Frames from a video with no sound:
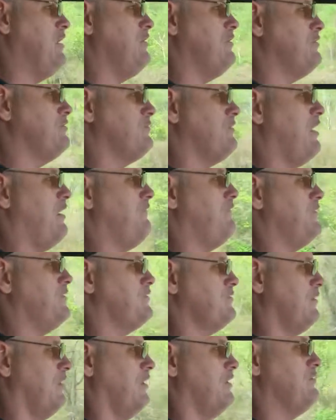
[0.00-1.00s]
gear drive the
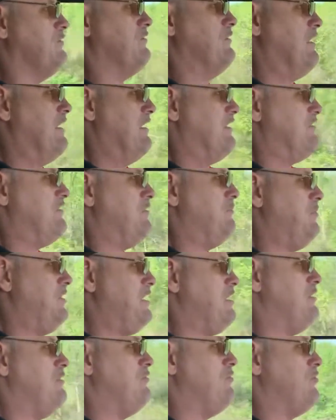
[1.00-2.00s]
trucks to be
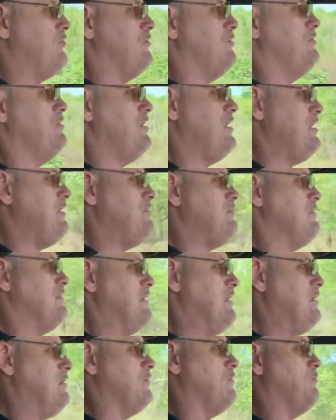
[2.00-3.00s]
in
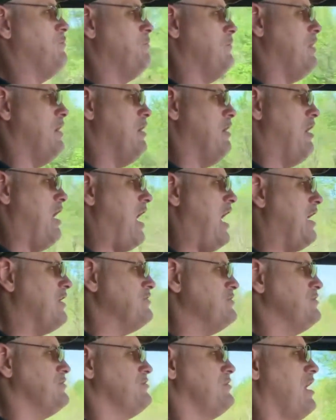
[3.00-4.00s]
13th gear
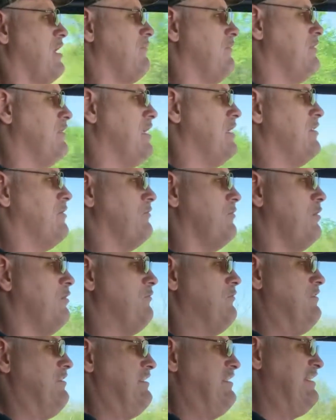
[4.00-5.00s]
as you're traveling down the
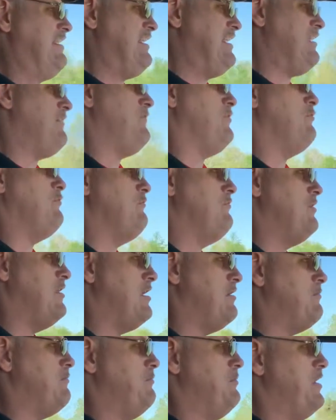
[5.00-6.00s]
road to give you
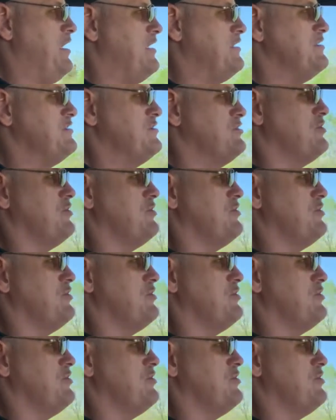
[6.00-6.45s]
that best